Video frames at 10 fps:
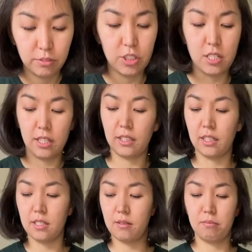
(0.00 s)
just like
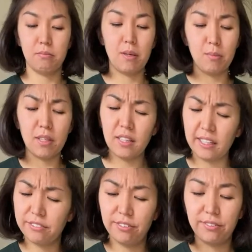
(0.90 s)
this, maybe
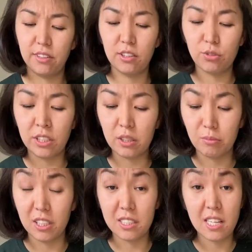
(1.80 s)
like 15-20
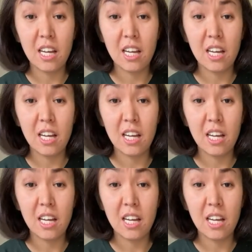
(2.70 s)
minutes.